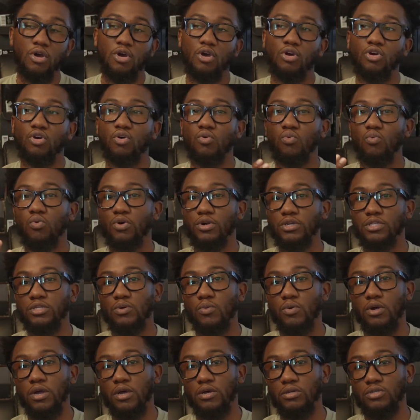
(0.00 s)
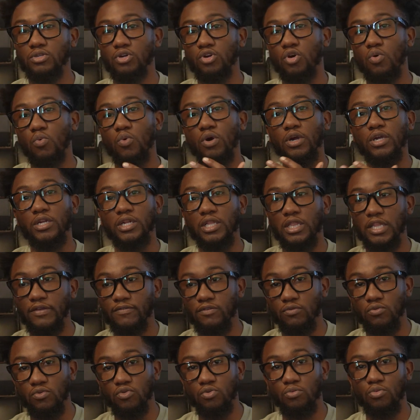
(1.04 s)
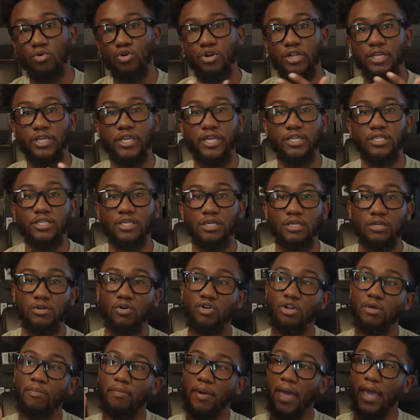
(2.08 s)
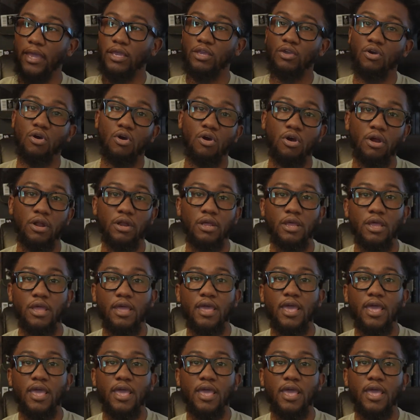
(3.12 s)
or go work somewhere else or go work in the living room or the kitchen or the backyard